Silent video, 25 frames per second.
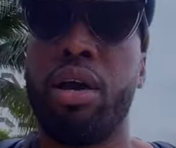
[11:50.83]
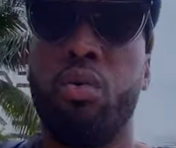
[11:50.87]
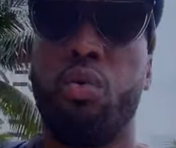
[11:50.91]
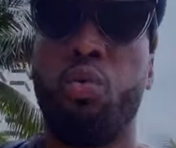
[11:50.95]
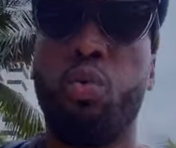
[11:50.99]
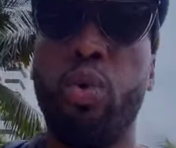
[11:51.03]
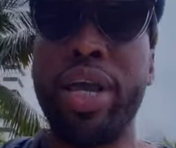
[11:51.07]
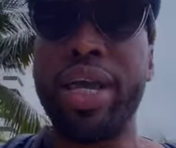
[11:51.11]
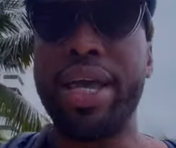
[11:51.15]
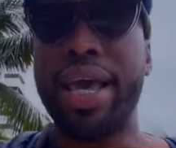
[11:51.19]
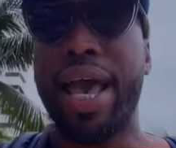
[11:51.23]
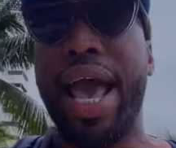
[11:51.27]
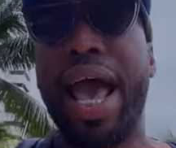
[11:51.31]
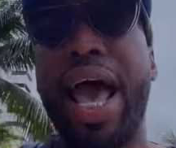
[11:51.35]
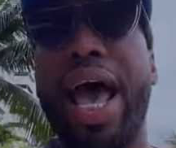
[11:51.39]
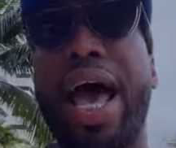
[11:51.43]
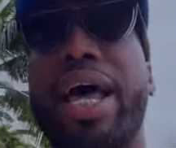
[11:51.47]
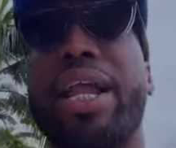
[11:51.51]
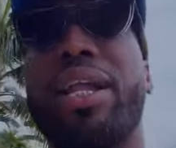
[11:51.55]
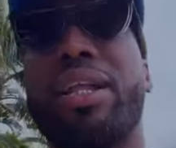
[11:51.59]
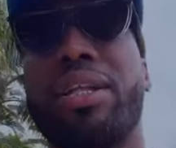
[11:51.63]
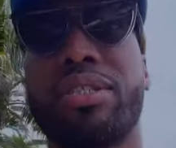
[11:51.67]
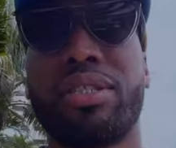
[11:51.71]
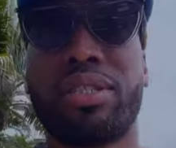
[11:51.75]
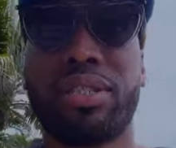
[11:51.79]
we
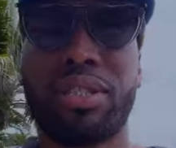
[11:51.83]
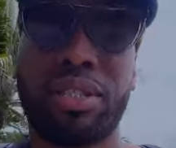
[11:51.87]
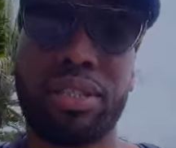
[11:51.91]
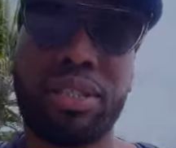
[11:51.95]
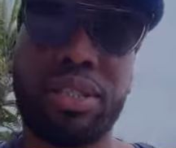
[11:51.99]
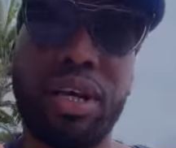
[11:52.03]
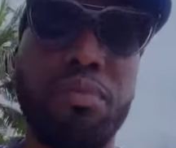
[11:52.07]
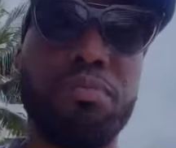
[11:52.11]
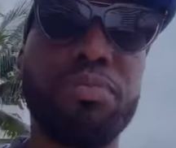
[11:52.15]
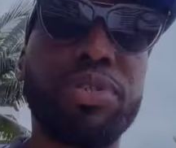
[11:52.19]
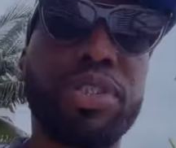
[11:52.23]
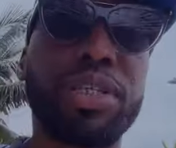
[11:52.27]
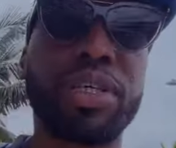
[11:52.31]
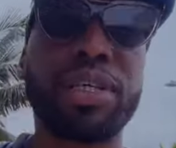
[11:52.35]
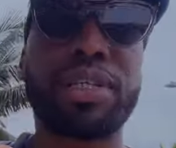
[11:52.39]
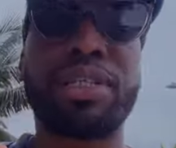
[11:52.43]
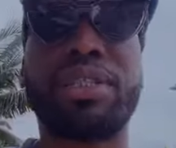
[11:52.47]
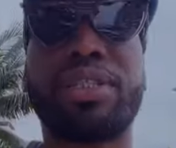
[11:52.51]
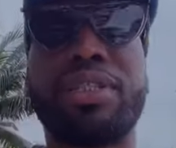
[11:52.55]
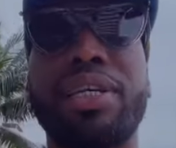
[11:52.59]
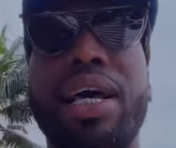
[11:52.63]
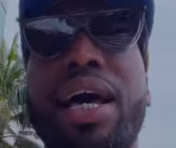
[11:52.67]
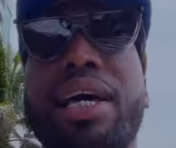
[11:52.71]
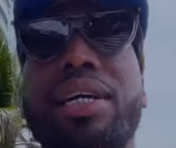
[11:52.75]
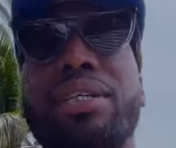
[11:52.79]
had some
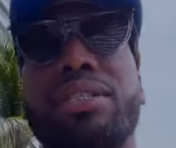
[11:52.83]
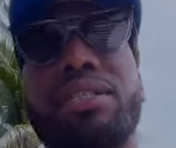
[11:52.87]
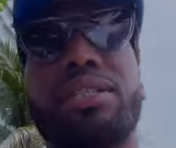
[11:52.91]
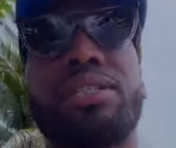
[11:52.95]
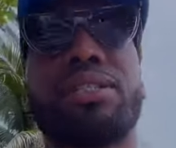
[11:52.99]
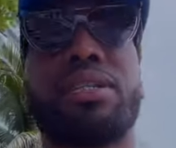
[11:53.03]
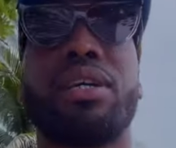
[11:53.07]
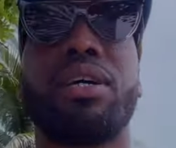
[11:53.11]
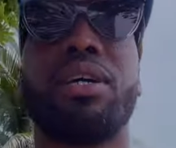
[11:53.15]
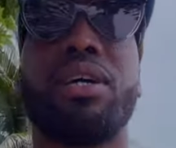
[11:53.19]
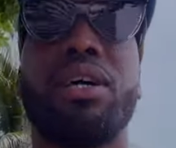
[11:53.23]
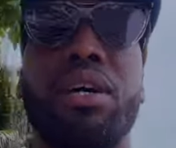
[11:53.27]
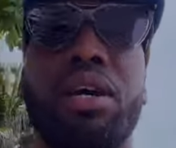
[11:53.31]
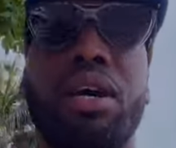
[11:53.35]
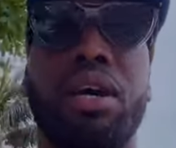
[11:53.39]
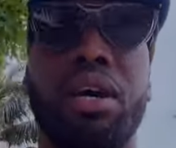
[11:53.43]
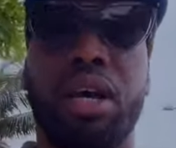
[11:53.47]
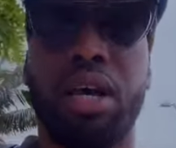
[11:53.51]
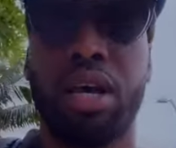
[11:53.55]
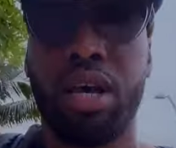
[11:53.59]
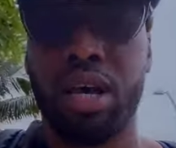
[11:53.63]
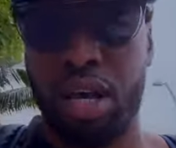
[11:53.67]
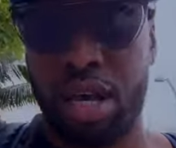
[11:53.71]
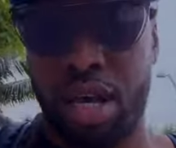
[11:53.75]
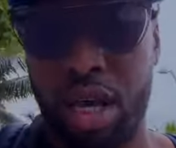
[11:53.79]
success
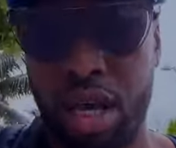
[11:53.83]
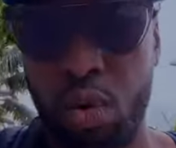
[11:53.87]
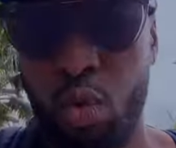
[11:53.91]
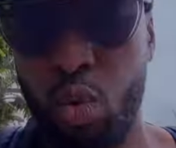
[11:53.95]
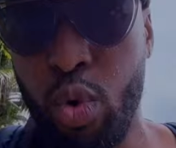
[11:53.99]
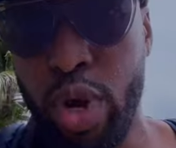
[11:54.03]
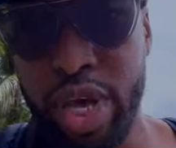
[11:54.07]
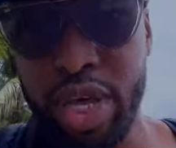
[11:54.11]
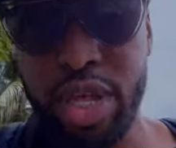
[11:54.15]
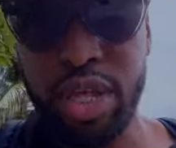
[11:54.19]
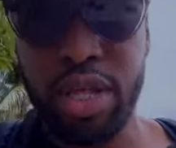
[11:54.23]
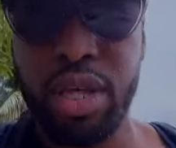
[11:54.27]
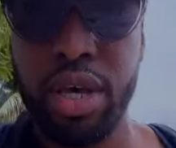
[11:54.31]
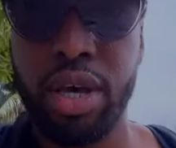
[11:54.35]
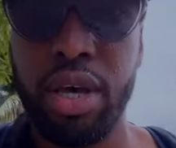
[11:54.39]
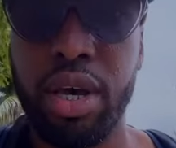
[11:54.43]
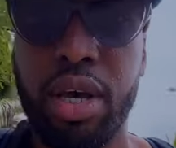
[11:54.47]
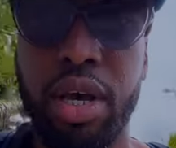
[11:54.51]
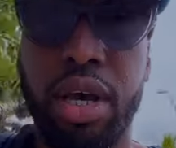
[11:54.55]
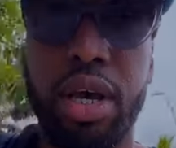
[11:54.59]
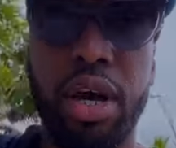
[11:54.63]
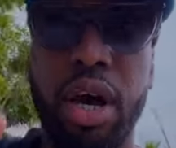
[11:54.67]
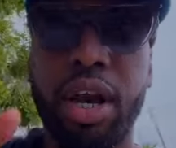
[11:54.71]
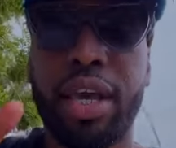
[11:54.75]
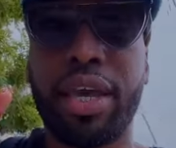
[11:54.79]
with
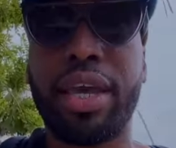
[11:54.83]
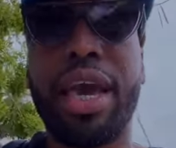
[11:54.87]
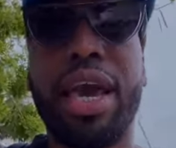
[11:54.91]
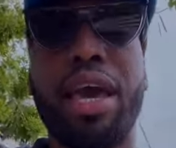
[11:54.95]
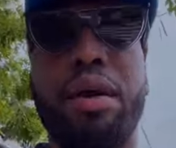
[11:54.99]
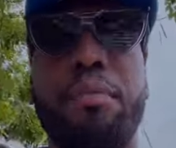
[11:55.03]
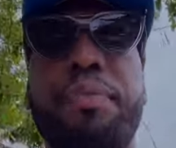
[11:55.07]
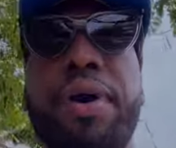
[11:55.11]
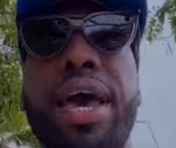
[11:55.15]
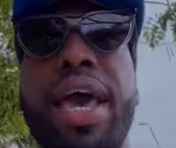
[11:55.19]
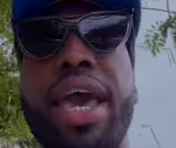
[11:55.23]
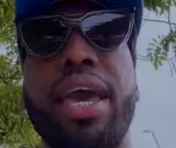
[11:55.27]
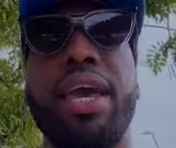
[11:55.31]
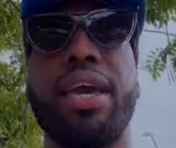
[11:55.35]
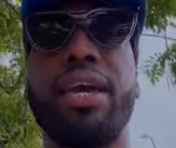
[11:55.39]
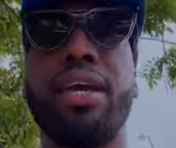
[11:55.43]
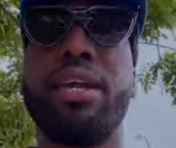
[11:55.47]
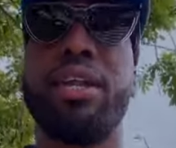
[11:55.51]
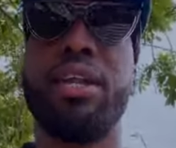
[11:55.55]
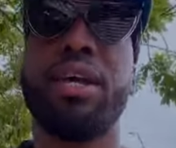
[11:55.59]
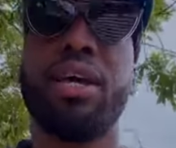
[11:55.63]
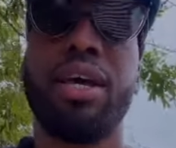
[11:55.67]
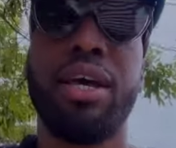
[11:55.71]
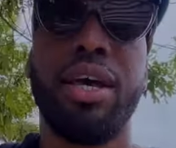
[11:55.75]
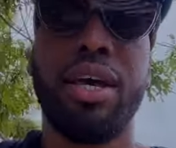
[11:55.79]
a
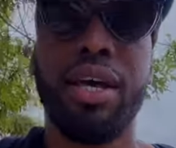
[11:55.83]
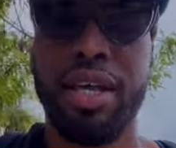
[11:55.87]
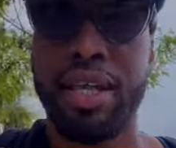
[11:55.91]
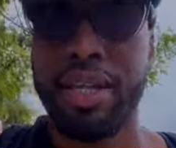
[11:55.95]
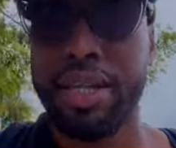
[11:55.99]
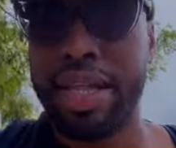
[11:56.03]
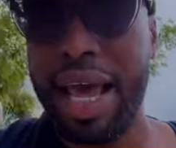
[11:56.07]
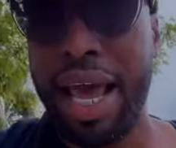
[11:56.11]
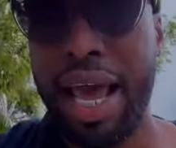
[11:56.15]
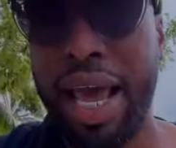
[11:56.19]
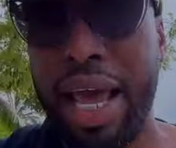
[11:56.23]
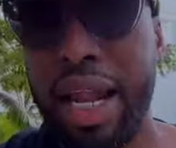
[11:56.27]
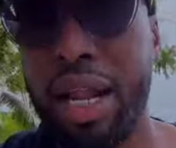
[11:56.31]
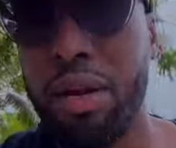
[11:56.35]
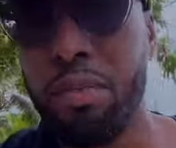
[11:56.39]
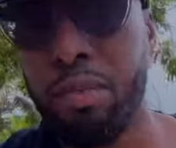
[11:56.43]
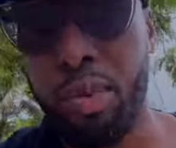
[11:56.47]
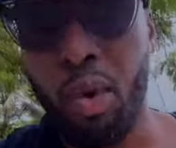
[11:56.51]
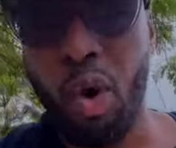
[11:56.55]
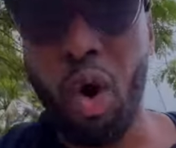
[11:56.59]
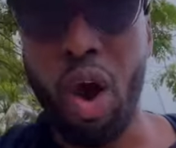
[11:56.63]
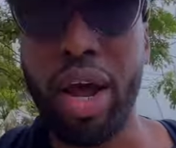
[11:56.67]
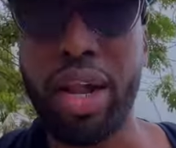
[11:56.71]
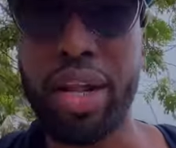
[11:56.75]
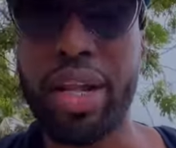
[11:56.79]
campaign that
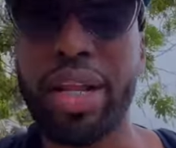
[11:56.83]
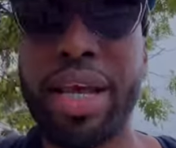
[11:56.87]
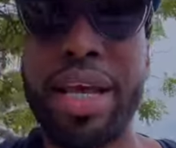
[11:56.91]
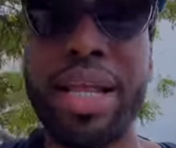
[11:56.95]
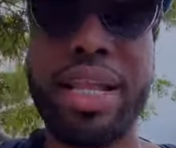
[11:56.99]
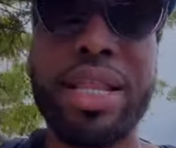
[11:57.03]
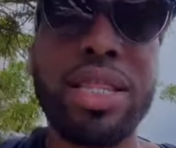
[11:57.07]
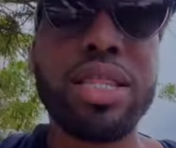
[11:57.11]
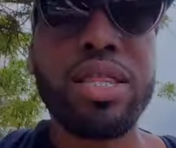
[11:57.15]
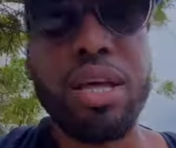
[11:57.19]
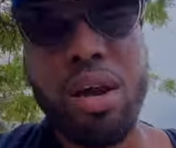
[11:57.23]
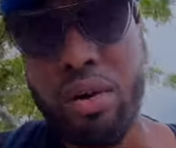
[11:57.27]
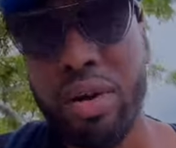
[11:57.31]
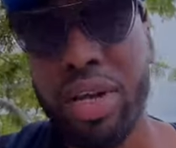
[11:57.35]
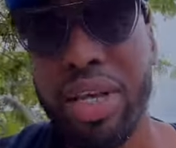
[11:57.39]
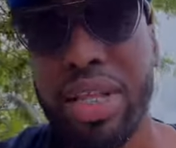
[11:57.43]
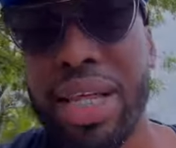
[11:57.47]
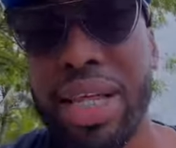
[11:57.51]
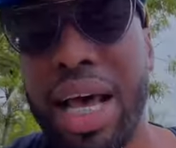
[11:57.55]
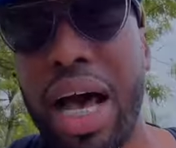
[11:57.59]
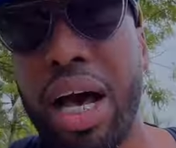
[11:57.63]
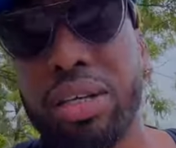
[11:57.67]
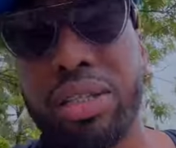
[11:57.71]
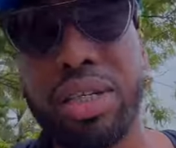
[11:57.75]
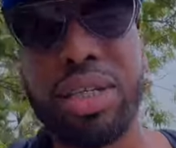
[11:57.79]
brought in
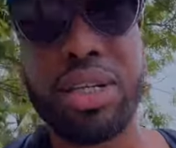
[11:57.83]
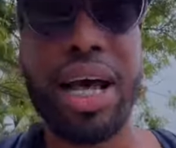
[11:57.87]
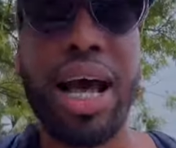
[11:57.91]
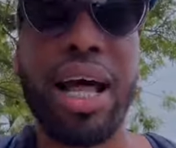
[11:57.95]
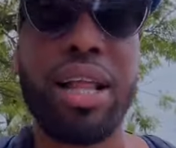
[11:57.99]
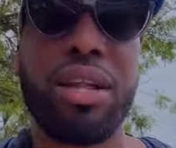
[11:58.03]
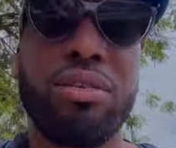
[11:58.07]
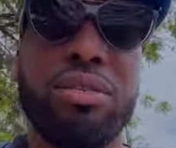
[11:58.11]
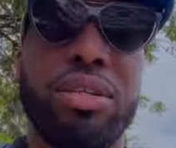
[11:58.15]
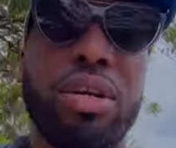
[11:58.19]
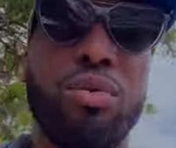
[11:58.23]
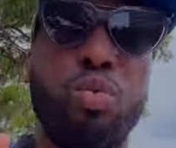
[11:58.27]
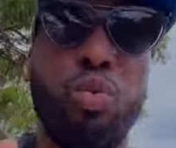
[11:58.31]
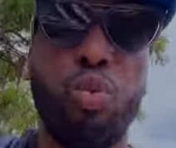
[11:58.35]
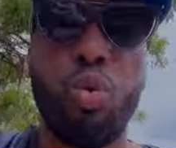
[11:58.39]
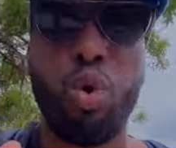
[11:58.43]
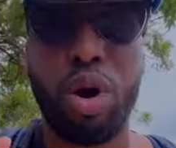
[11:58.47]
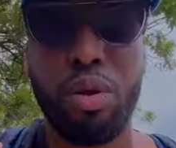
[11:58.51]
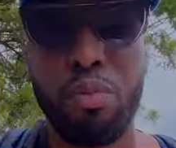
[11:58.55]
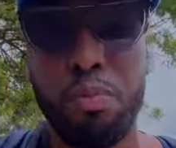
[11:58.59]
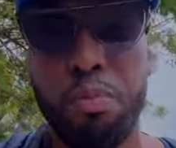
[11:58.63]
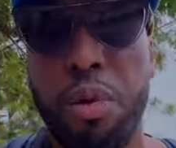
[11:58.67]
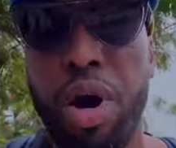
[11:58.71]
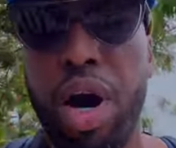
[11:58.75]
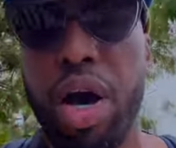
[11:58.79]
$30,000 in
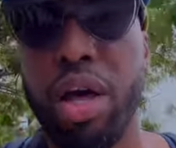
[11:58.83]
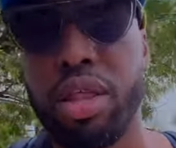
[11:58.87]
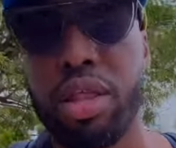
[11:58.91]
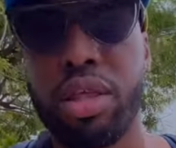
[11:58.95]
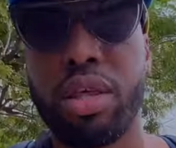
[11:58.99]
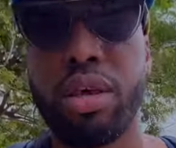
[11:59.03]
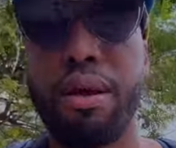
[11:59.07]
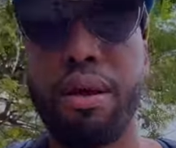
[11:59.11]
1 month